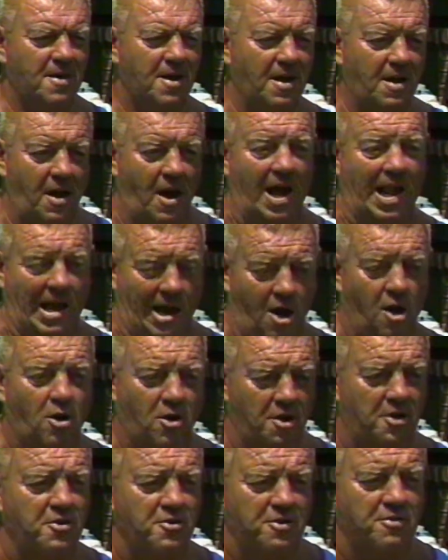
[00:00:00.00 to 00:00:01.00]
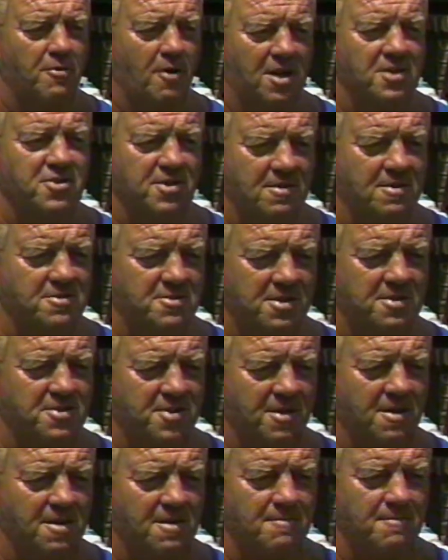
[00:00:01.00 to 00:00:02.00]
And I only knew wrestlers that
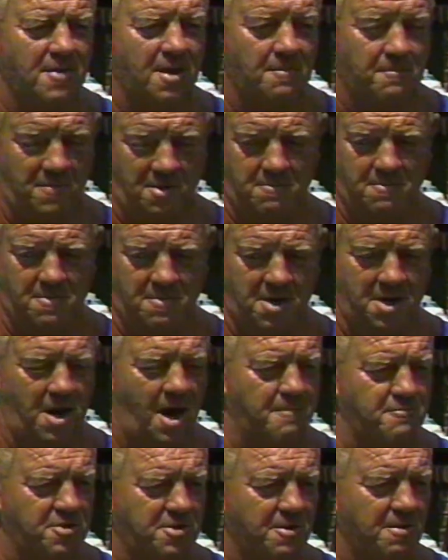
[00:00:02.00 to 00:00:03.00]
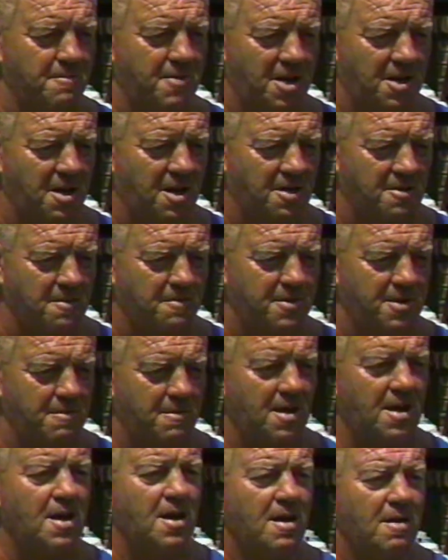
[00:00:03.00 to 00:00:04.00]
took it. Many, I'm sure many other people.
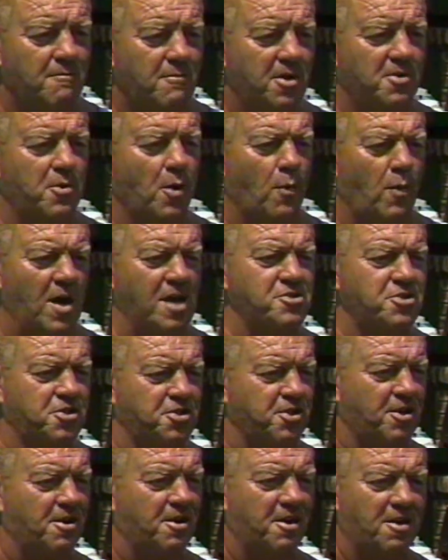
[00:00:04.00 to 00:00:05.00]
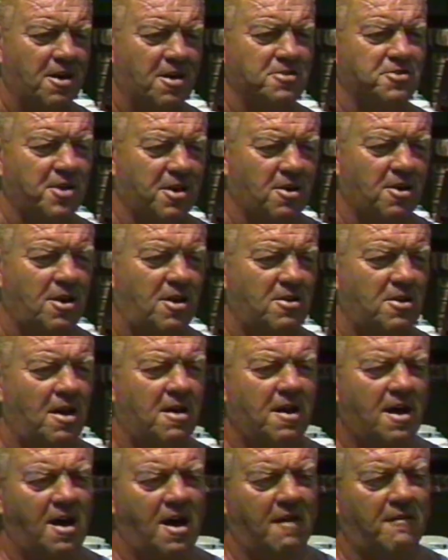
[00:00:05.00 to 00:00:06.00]
But the ones 30 years ago
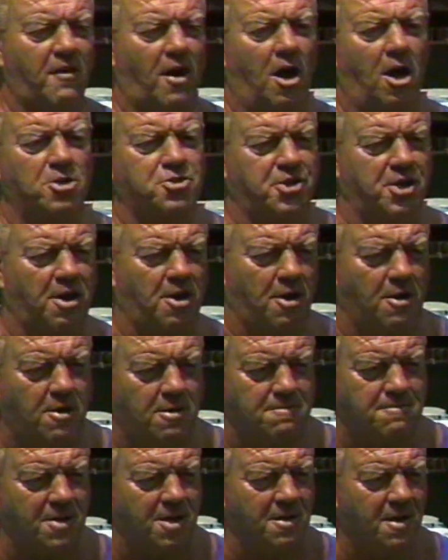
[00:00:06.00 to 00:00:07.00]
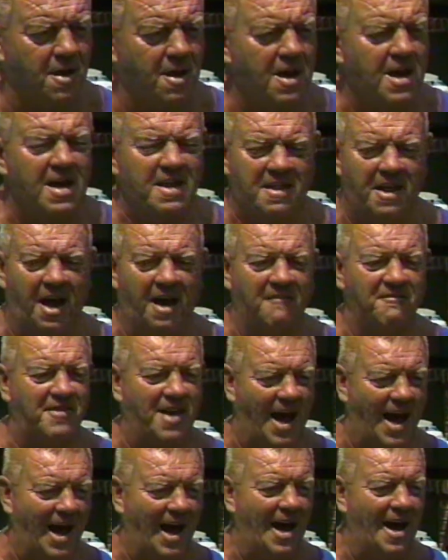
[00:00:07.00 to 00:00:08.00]
have all succumbed. They've
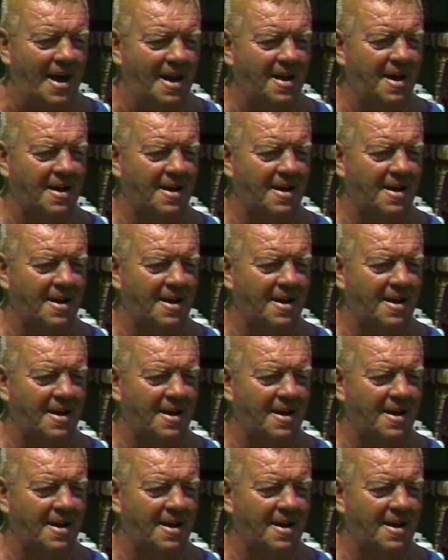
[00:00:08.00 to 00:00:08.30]
died.